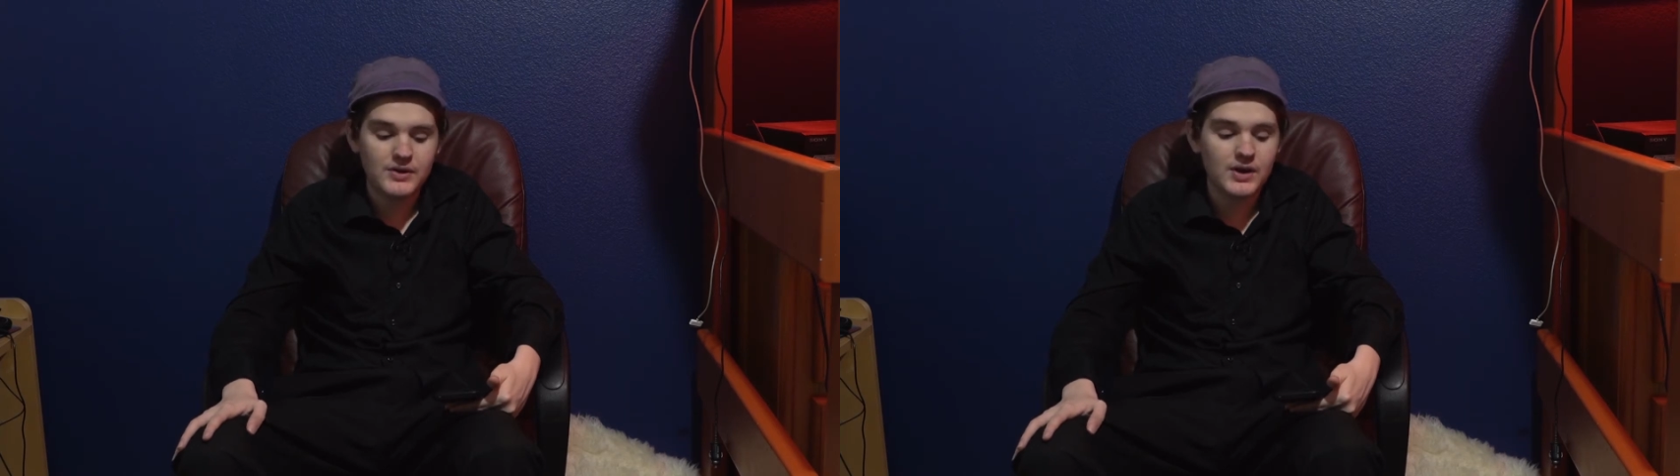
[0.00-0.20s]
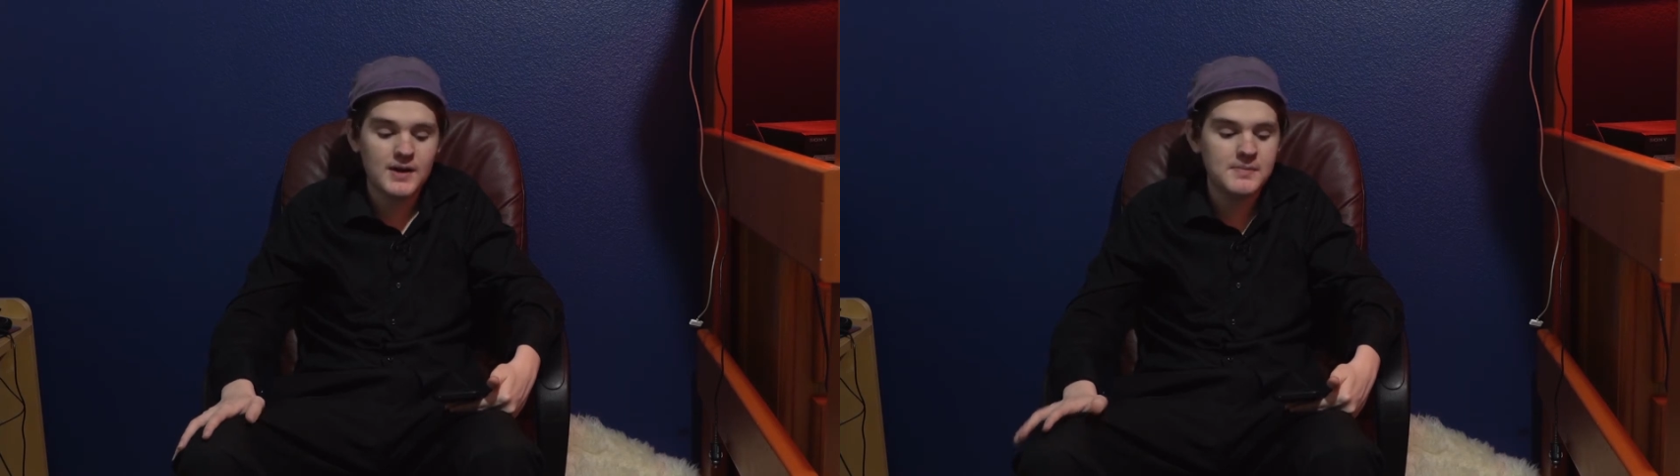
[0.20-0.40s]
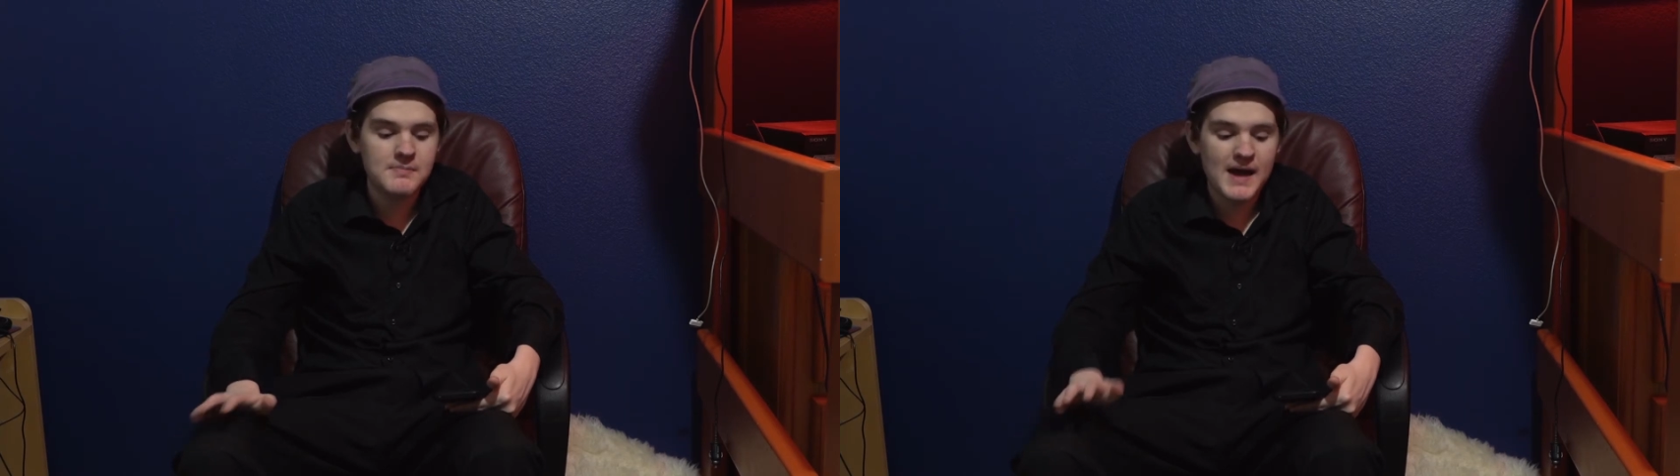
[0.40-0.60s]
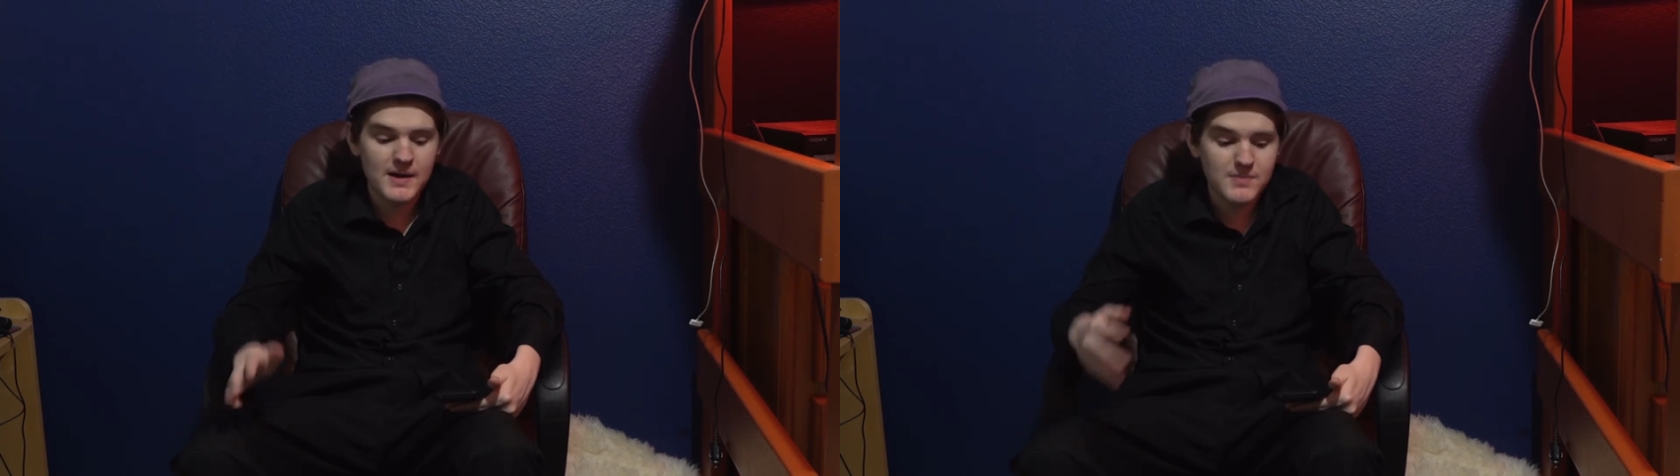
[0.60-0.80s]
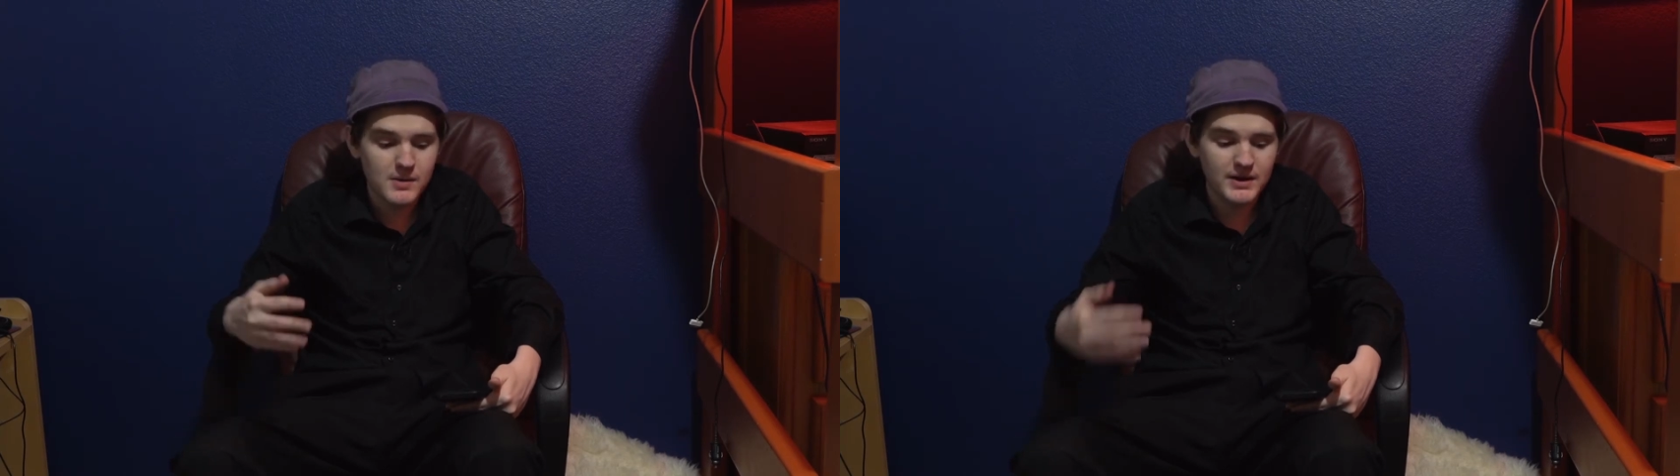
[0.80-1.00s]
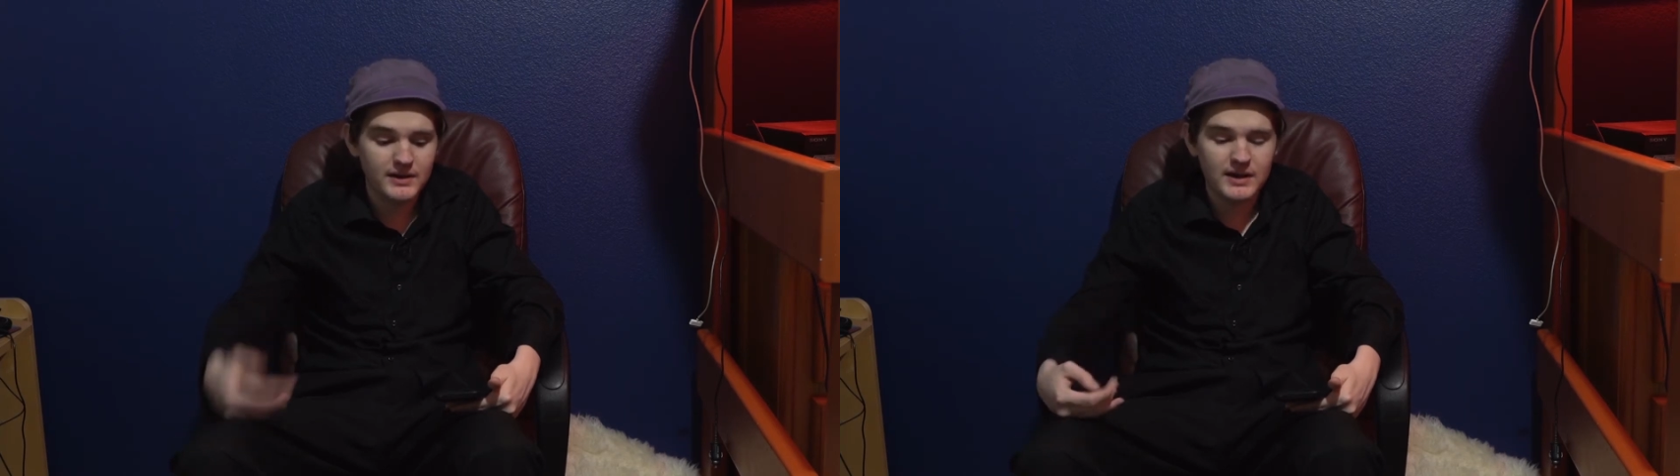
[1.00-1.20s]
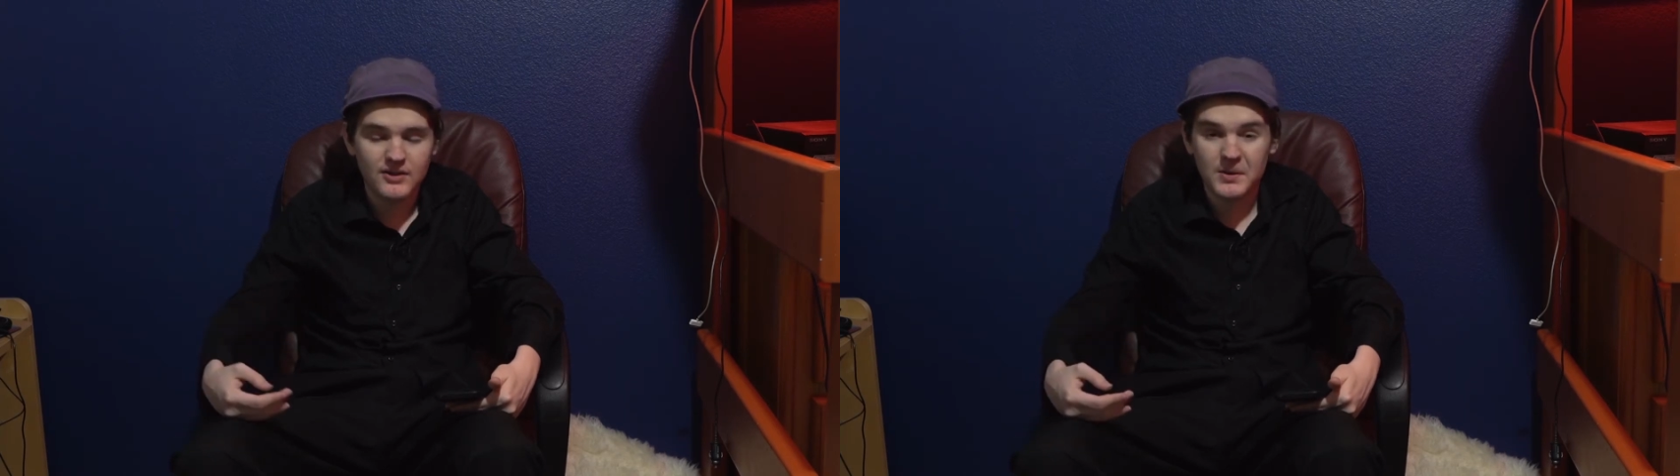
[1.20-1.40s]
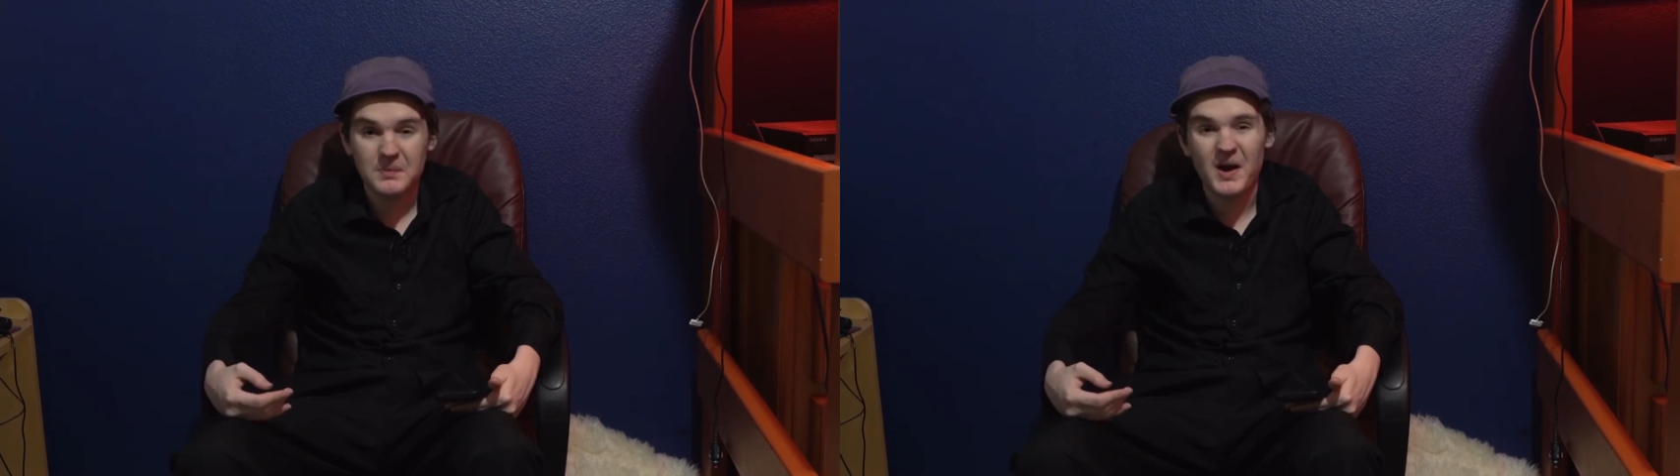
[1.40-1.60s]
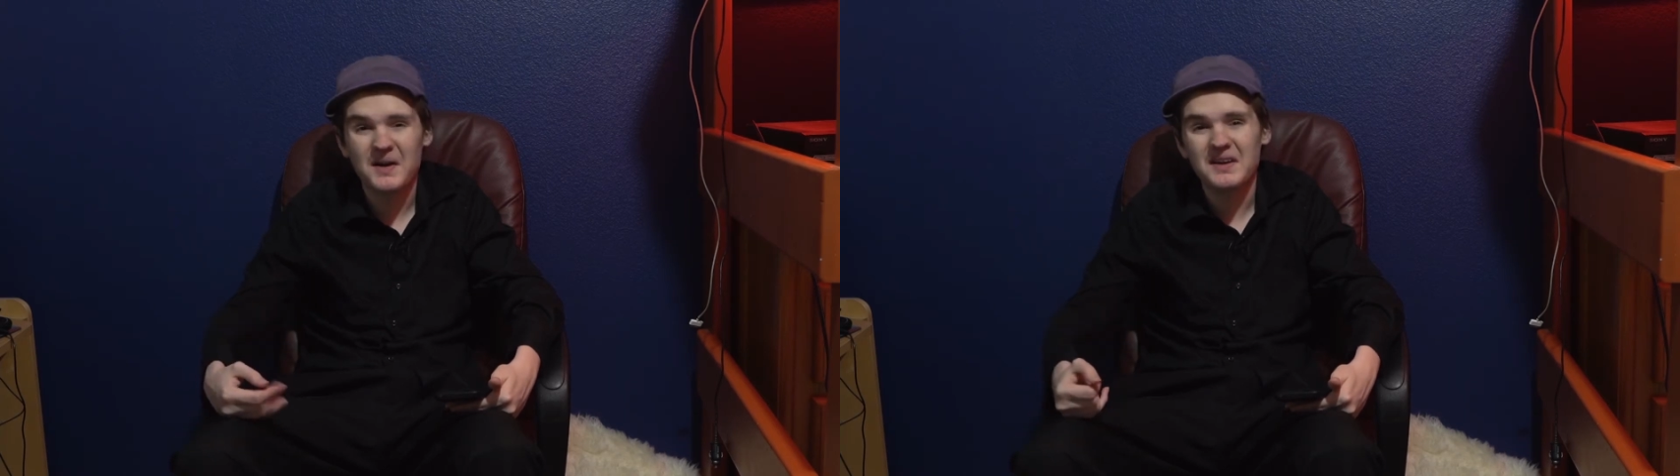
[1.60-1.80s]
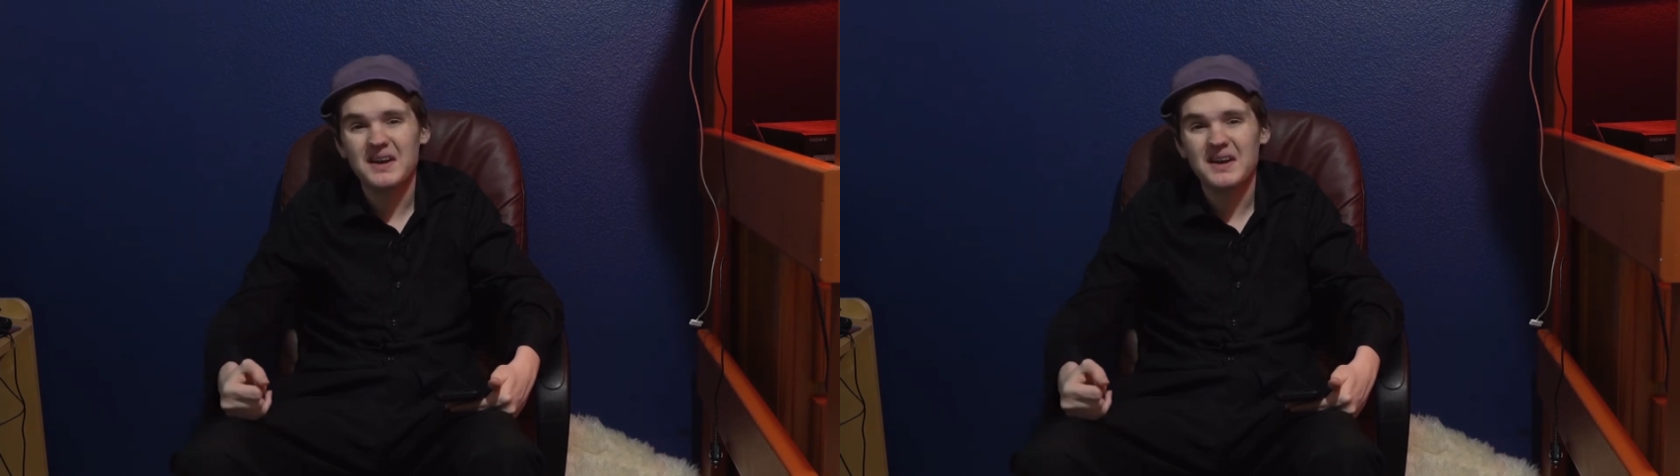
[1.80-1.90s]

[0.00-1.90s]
It's got to be bad permanently because I'm not